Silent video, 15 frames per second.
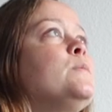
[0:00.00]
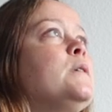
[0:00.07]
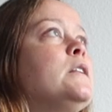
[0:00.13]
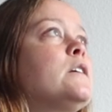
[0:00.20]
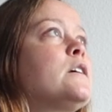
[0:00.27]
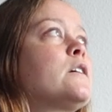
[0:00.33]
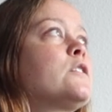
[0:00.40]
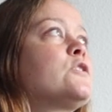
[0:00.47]
me,
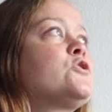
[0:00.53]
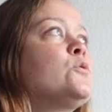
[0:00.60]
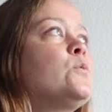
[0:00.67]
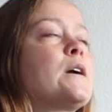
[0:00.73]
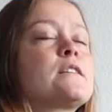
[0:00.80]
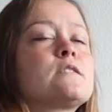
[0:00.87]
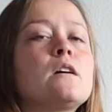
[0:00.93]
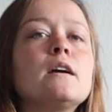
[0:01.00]
they are
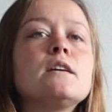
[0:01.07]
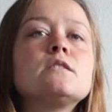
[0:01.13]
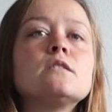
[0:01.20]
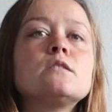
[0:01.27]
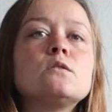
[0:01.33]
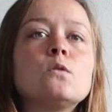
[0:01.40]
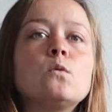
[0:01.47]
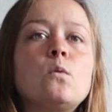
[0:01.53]
too
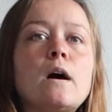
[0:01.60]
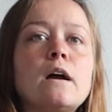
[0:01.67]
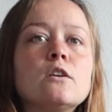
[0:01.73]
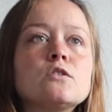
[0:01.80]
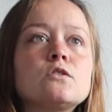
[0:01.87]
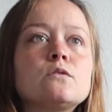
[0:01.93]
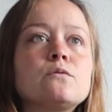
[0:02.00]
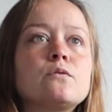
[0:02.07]
excited
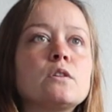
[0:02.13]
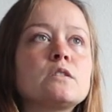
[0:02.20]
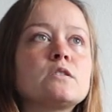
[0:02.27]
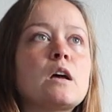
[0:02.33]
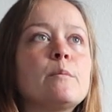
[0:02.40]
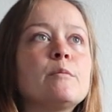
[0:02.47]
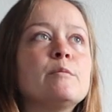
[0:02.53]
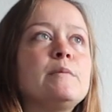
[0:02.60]
whilst, for
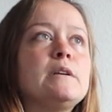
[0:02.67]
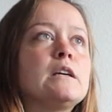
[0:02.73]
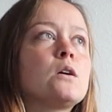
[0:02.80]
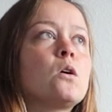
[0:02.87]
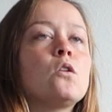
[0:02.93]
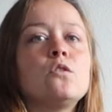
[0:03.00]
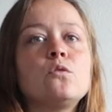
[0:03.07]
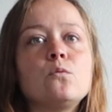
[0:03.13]
example,
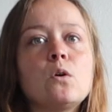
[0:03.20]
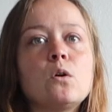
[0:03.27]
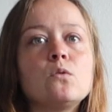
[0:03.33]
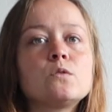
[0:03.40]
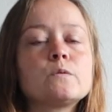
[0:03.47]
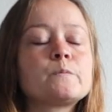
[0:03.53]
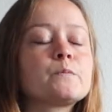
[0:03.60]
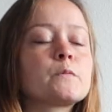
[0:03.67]
being on the road.